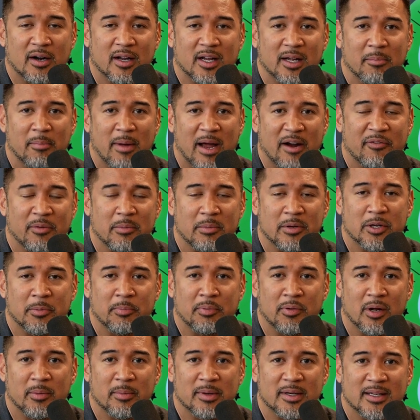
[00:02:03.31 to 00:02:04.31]
come back from a
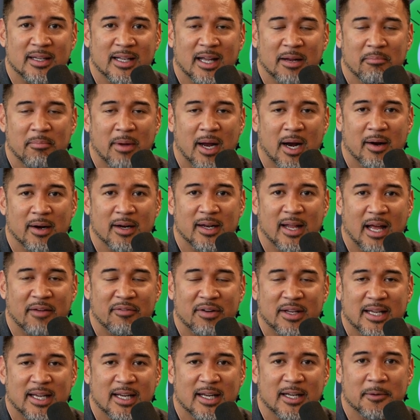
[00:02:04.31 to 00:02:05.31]
deployment, get married, have
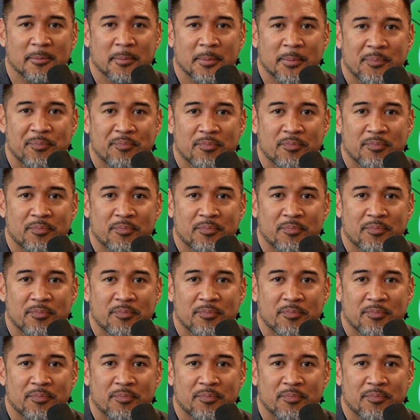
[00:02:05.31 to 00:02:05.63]
a kid,